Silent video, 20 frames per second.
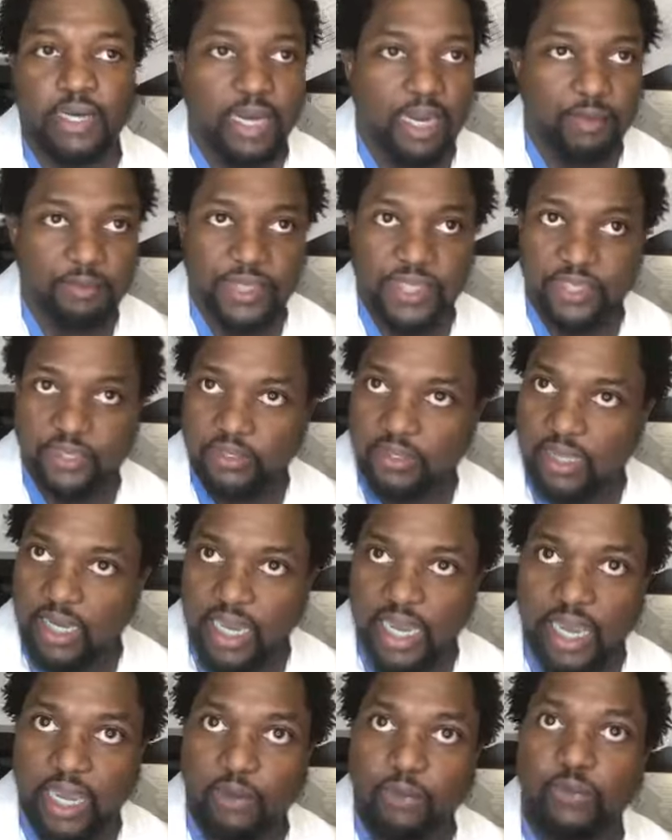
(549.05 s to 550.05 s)

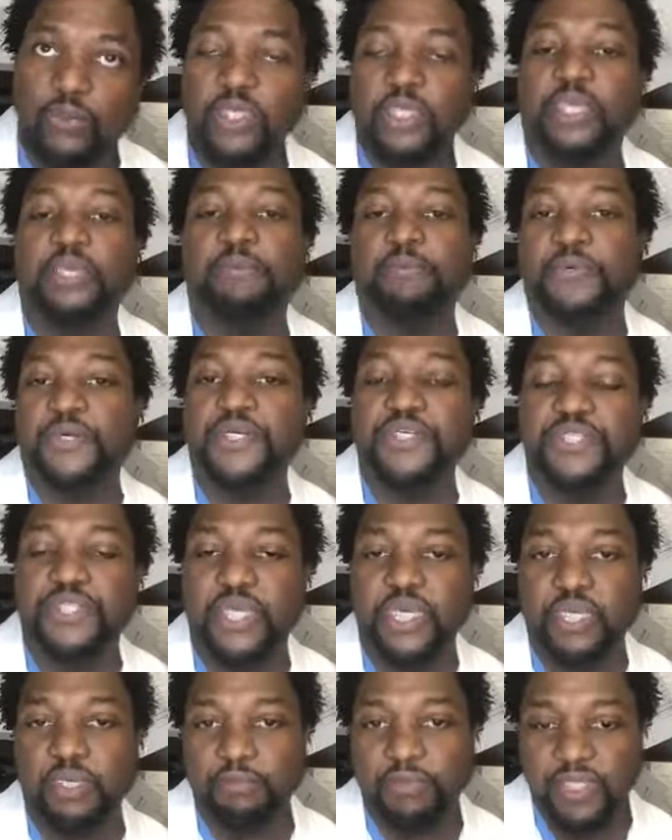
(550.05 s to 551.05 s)
I really
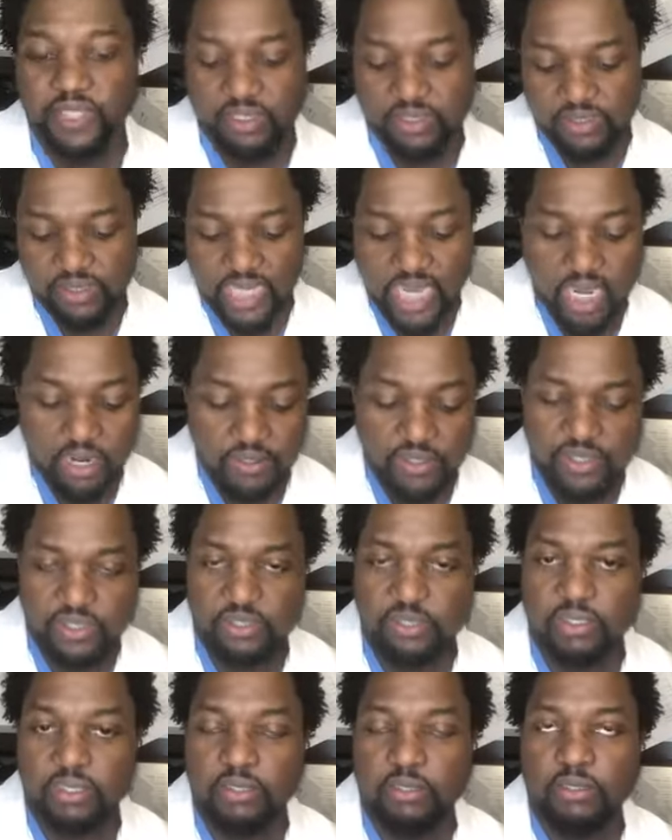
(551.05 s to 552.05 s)
appreciate it because now it's